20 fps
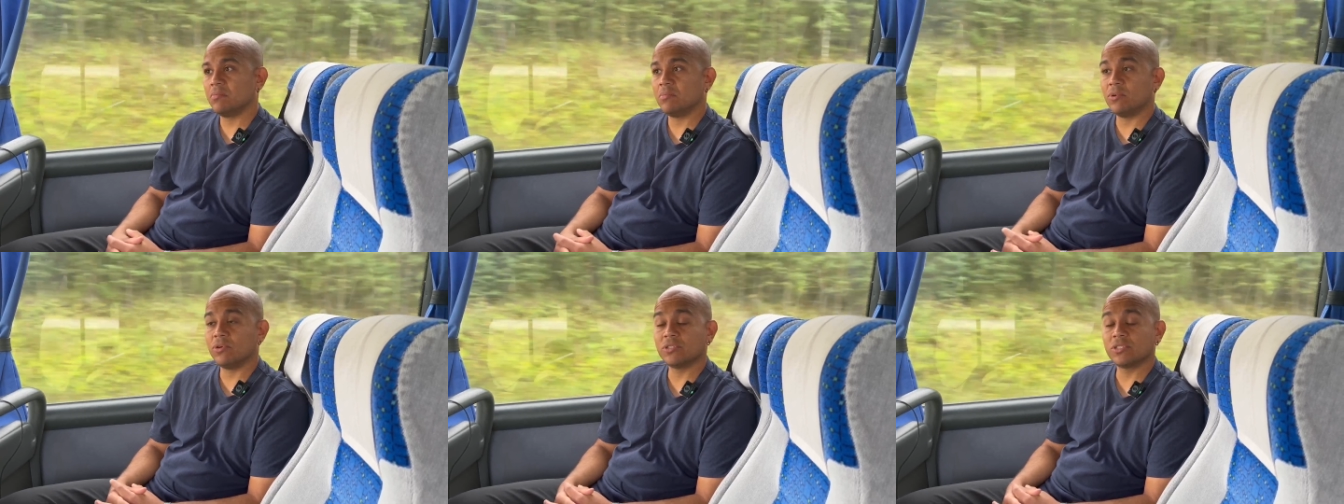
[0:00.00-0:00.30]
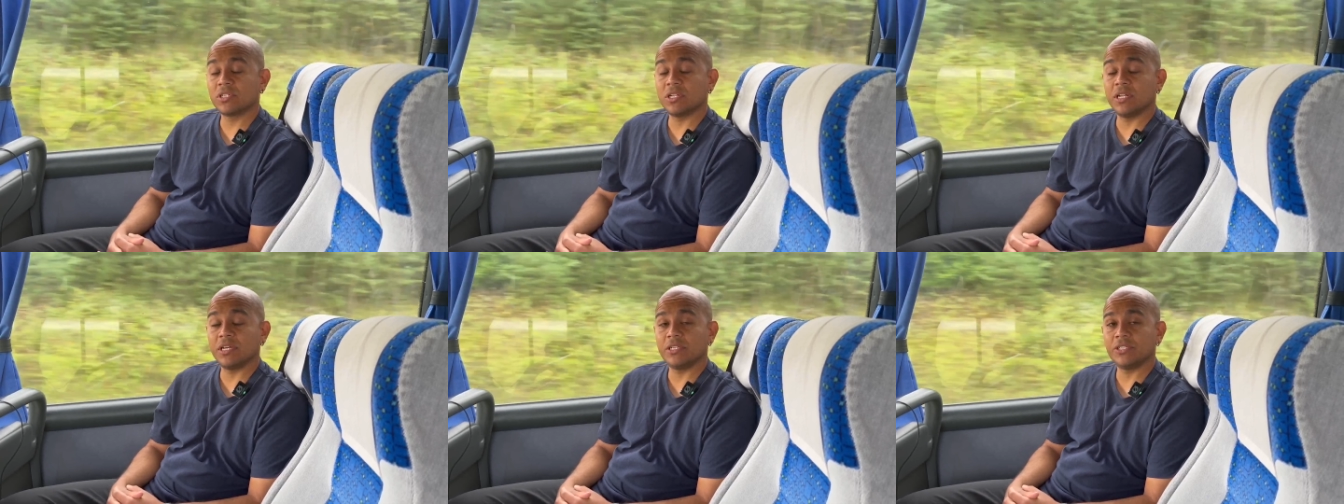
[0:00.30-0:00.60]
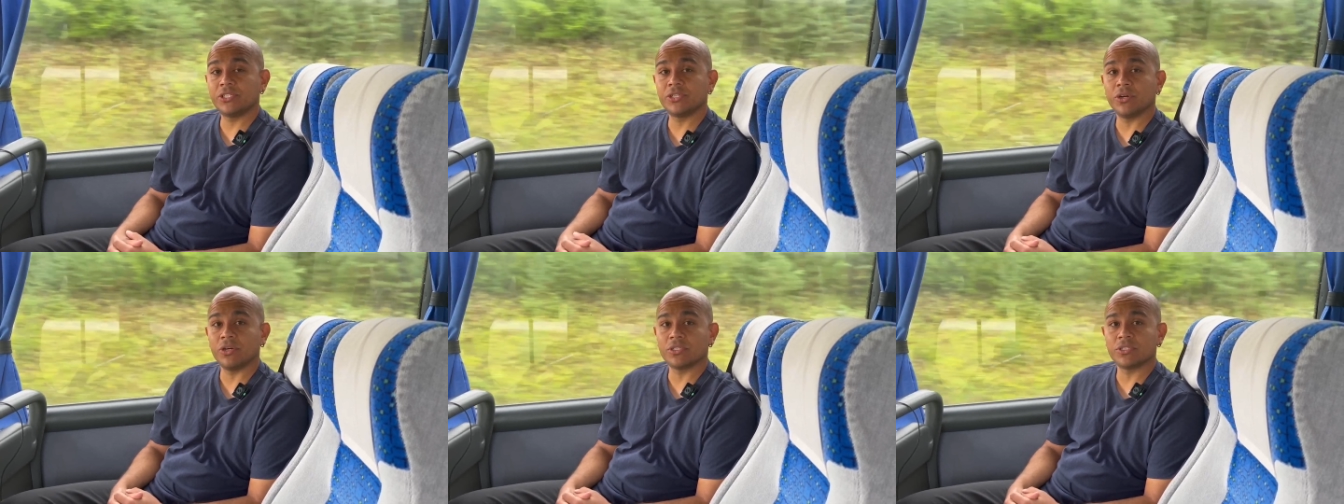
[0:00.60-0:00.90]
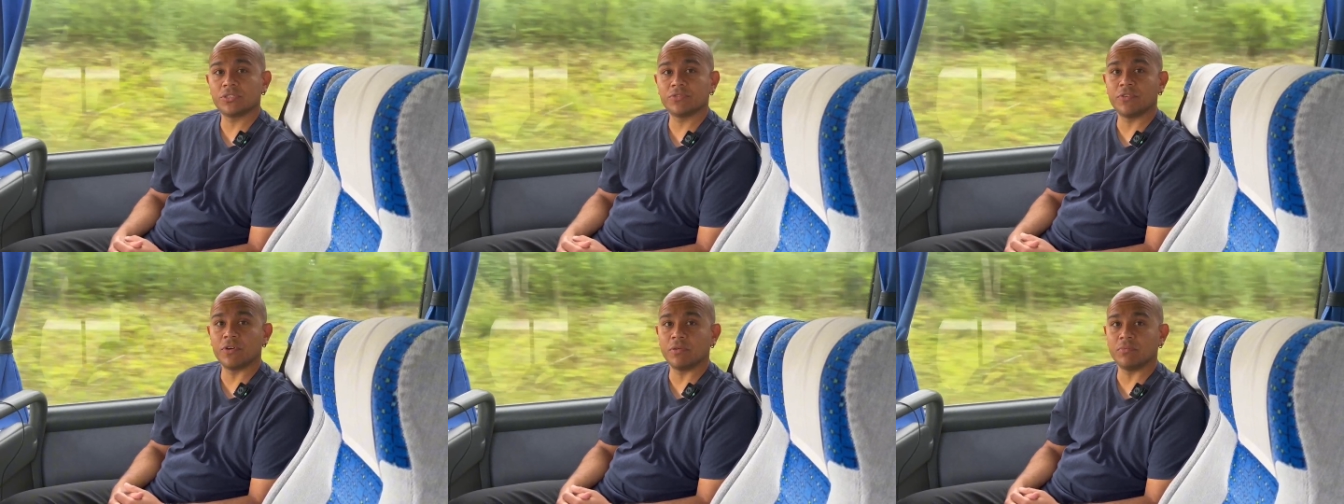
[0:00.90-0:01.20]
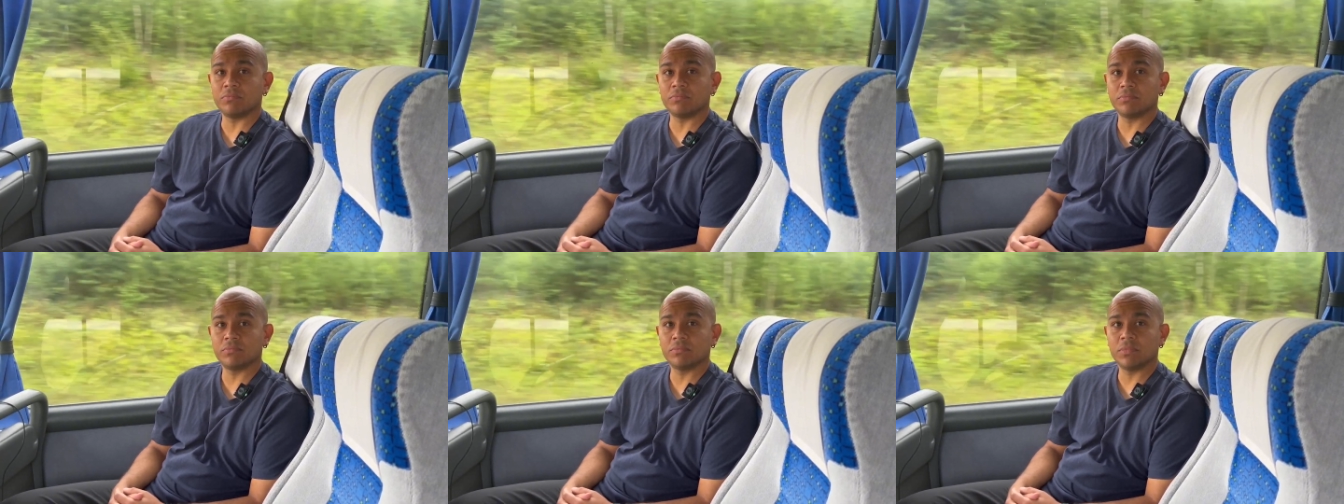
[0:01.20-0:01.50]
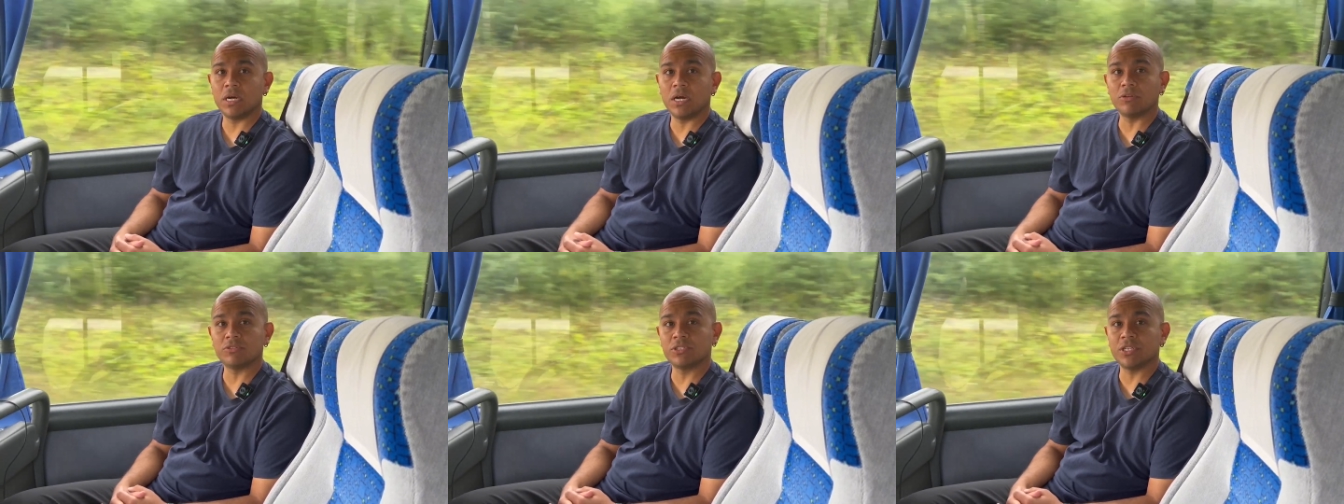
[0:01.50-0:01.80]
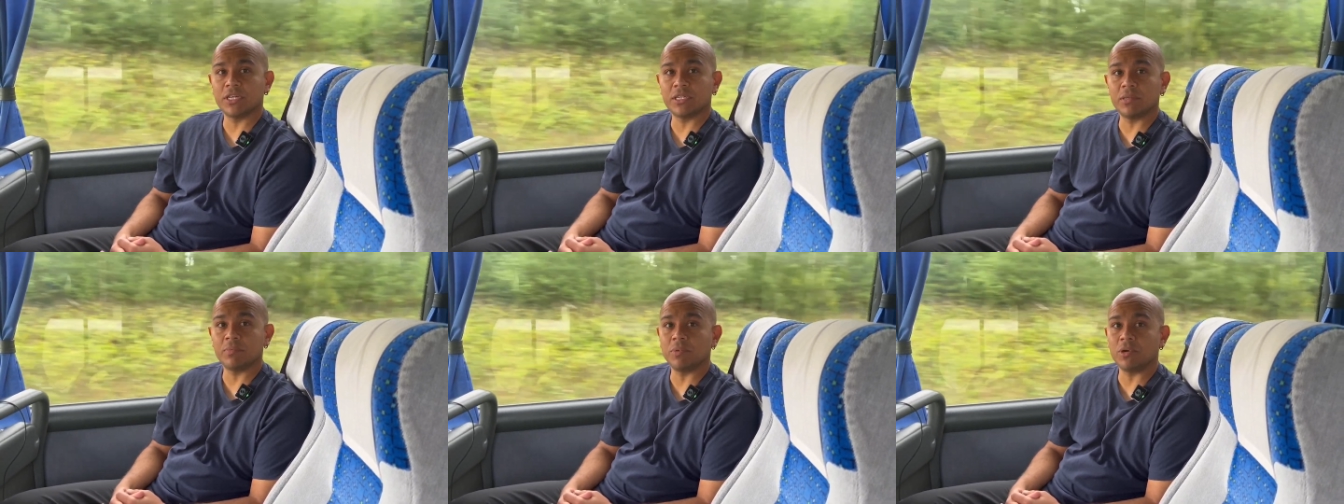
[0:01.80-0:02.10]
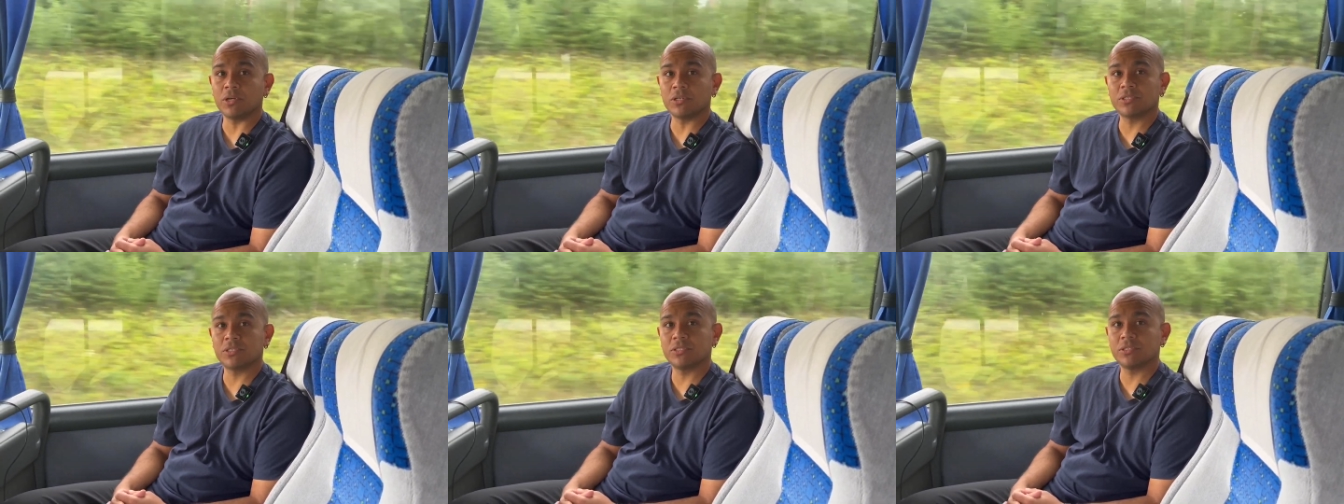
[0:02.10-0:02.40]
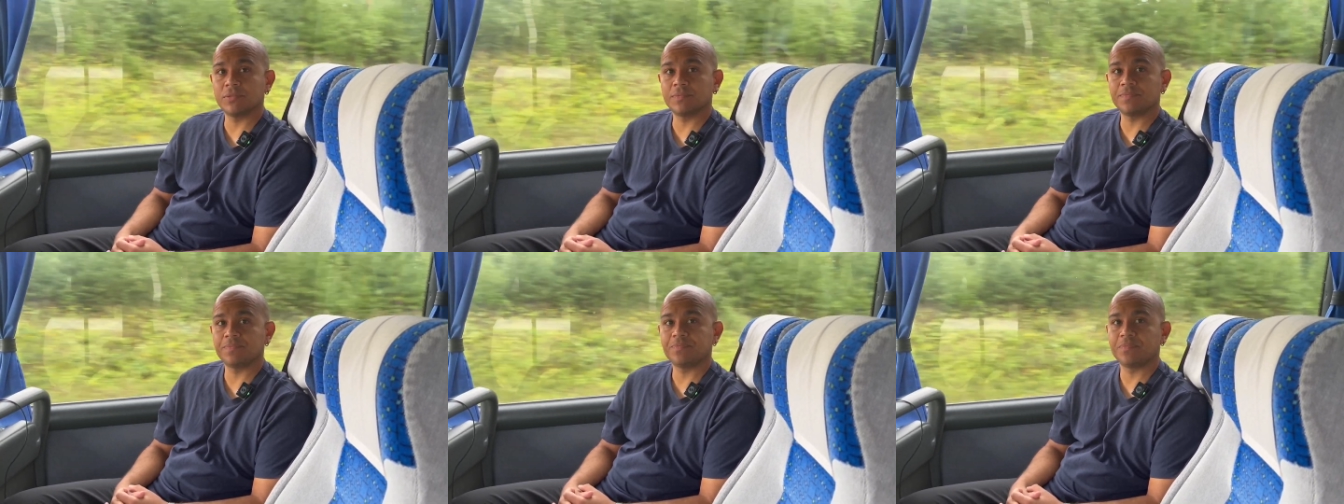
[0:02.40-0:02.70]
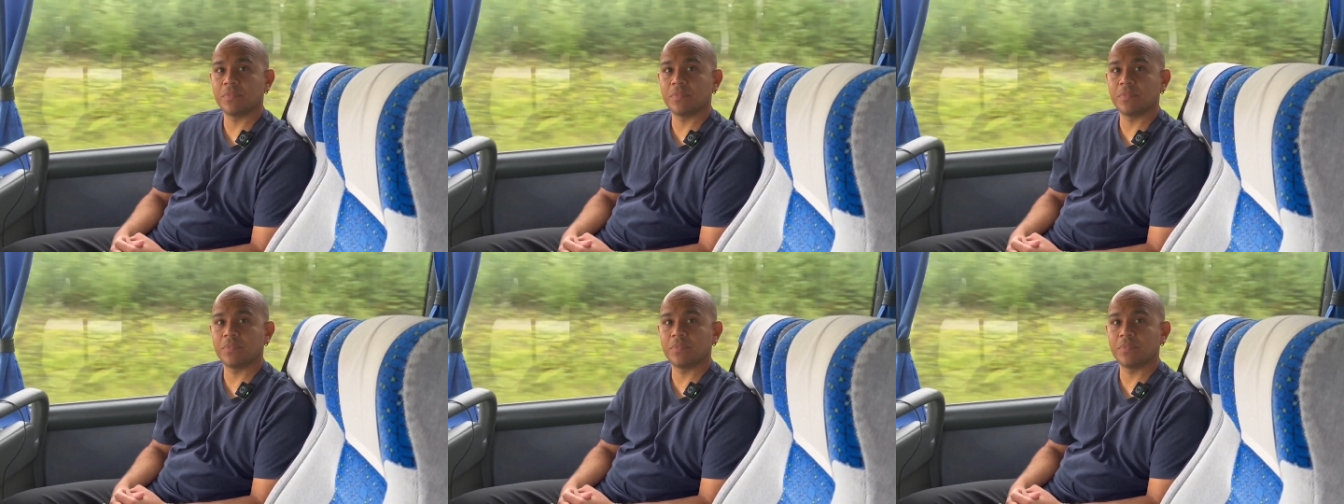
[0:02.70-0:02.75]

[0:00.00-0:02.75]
mostly shots from outside the box.